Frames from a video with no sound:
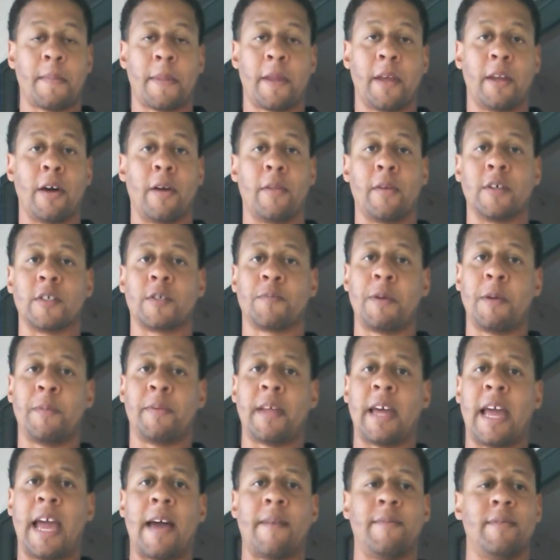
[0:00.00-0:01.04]
Those
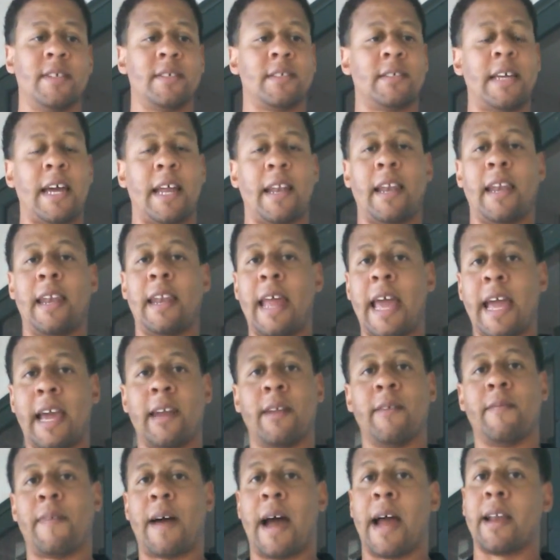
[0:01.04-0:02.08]
people that have just that
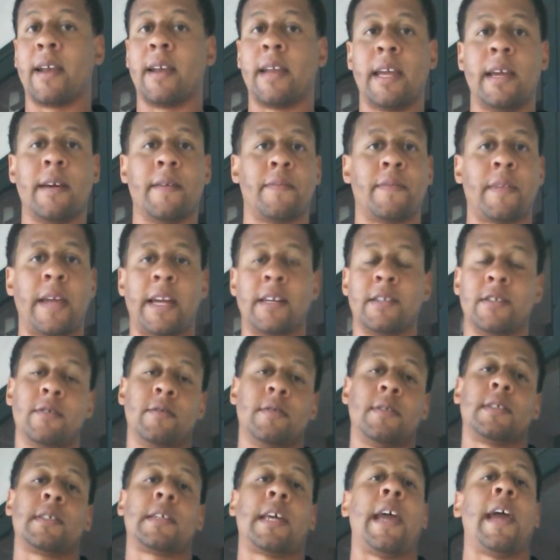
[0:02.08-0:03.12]
negative idea of things. You
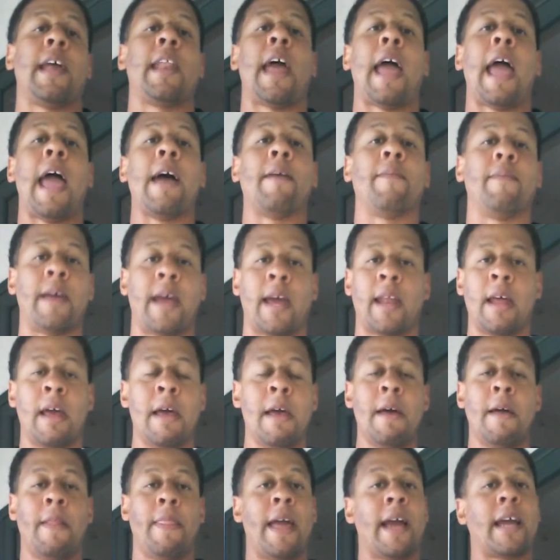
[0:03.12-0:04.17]
just can't have that
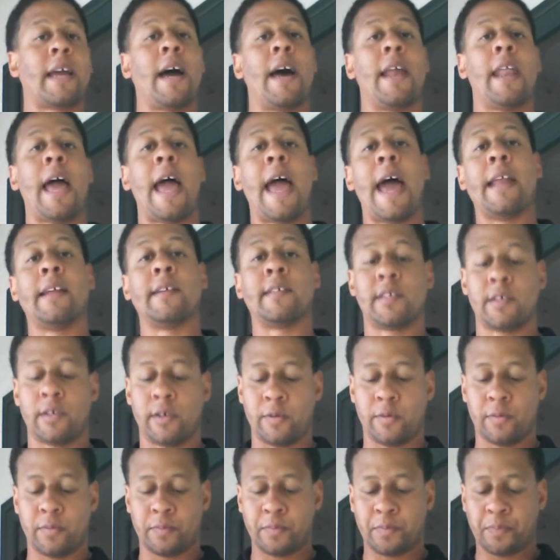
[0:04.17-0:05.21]
kind of attitude.